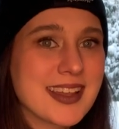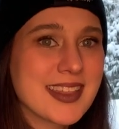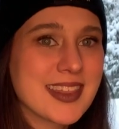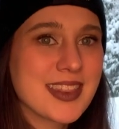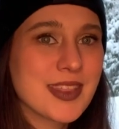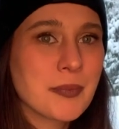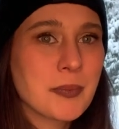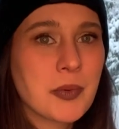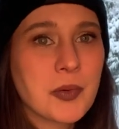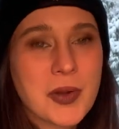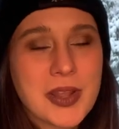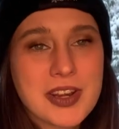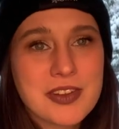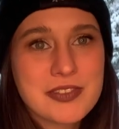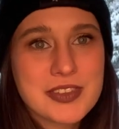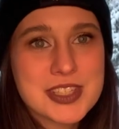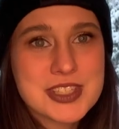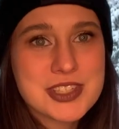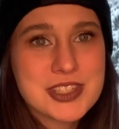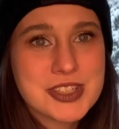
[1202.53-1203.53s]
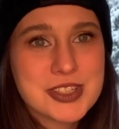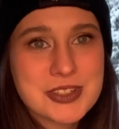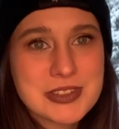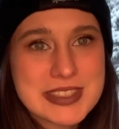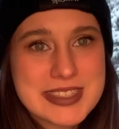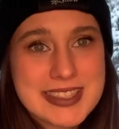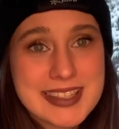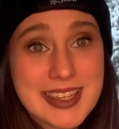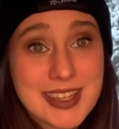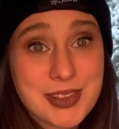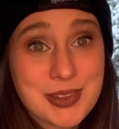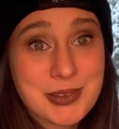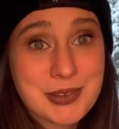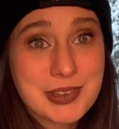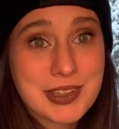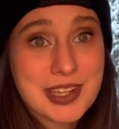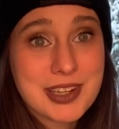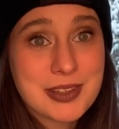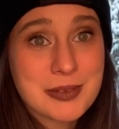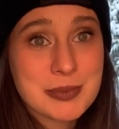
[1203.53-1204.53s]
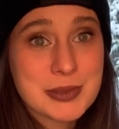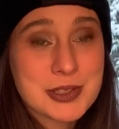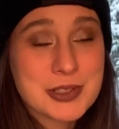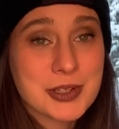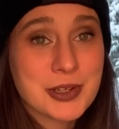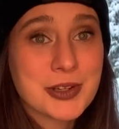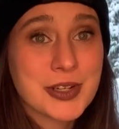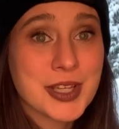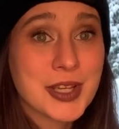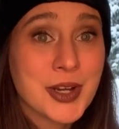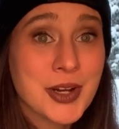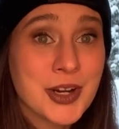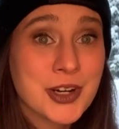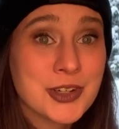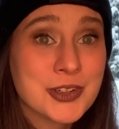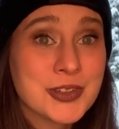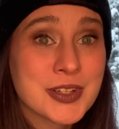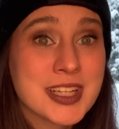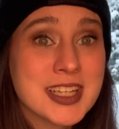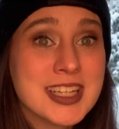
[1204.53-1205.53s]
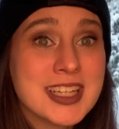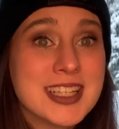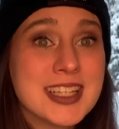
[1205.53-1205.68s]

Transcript: the point of this year is to get through a lot of the books I already own,